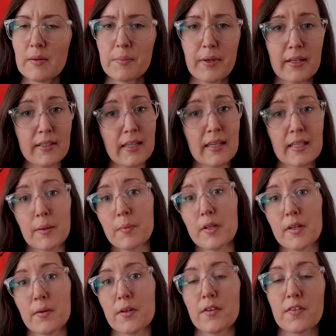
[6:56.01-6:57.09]
But yeah, let me
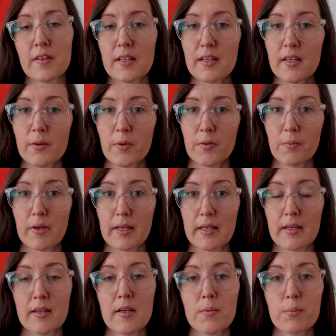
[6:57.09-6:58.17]
know what you think here with
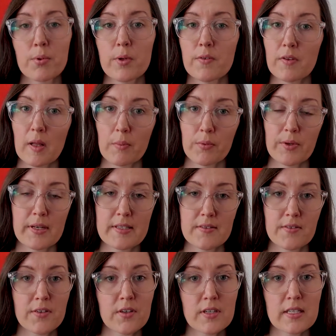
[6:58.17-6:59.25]
my pre-flop raise
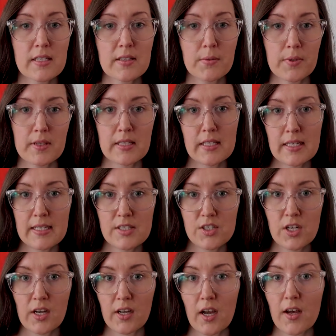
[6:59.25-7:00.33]
of 30 with the
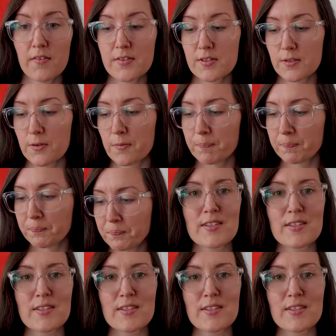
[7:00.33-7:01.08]
ace-jack offsuit.